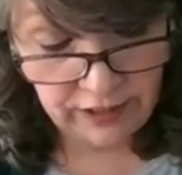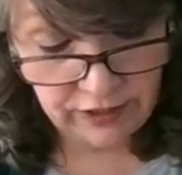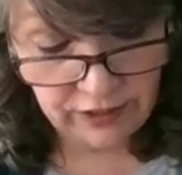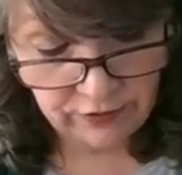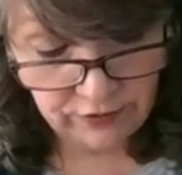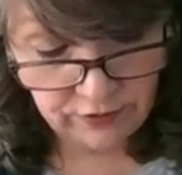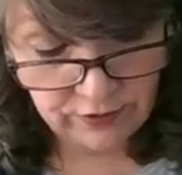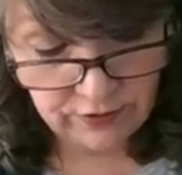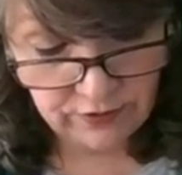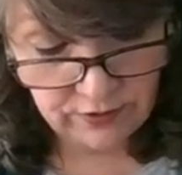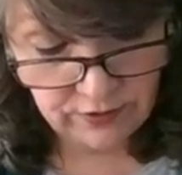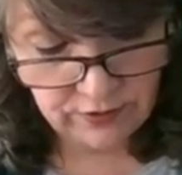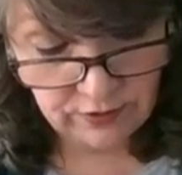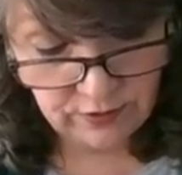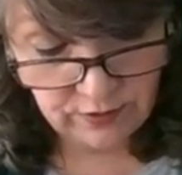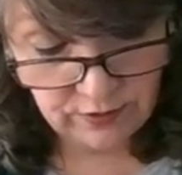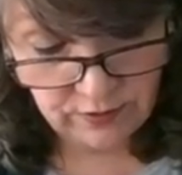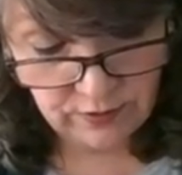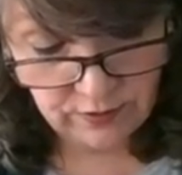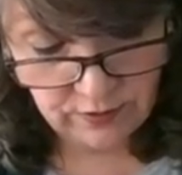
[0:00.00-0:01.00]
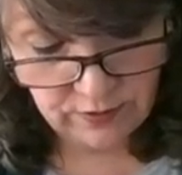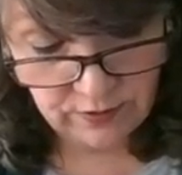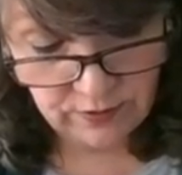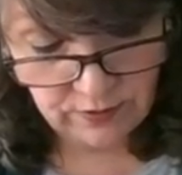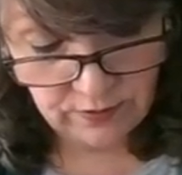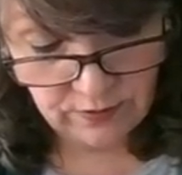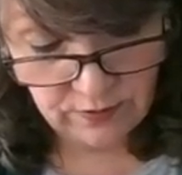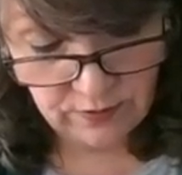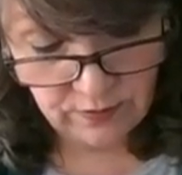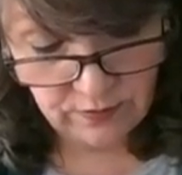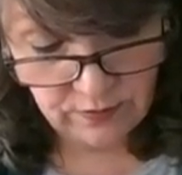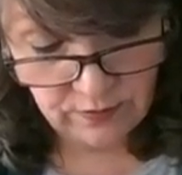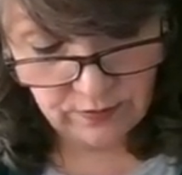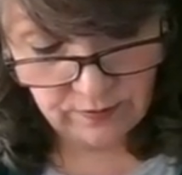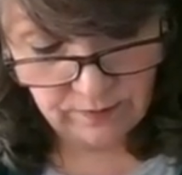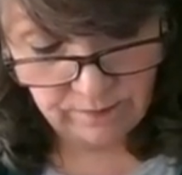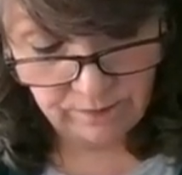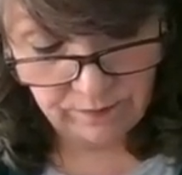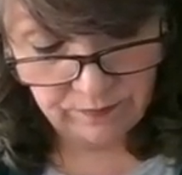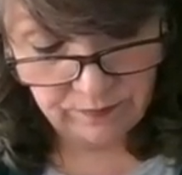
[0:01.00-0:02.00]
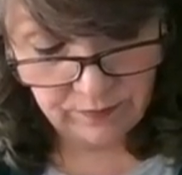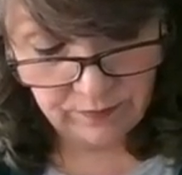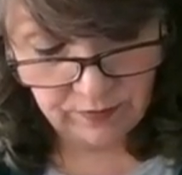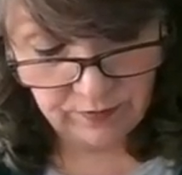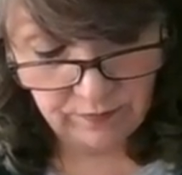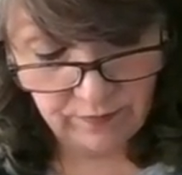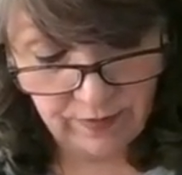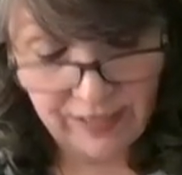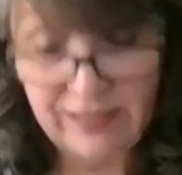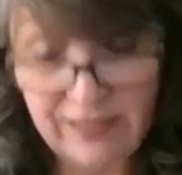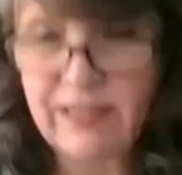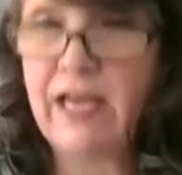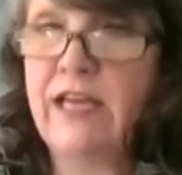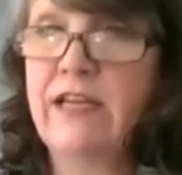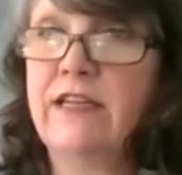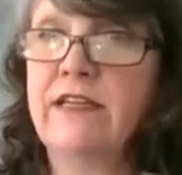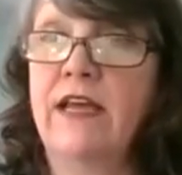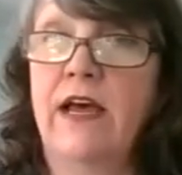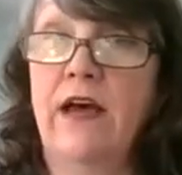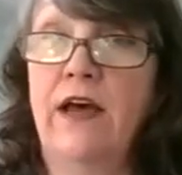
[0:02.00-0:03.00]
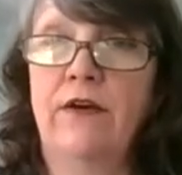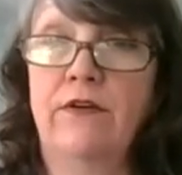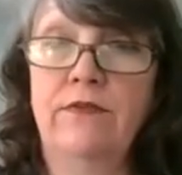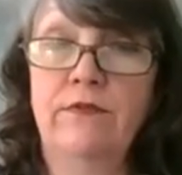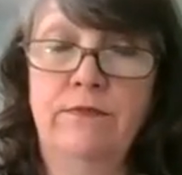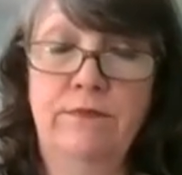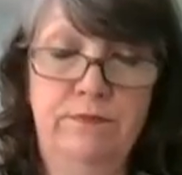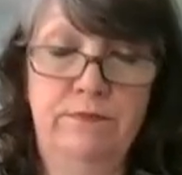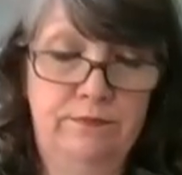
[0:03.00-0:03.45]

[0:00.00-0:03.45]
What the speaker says: liters. I'm going to write that down.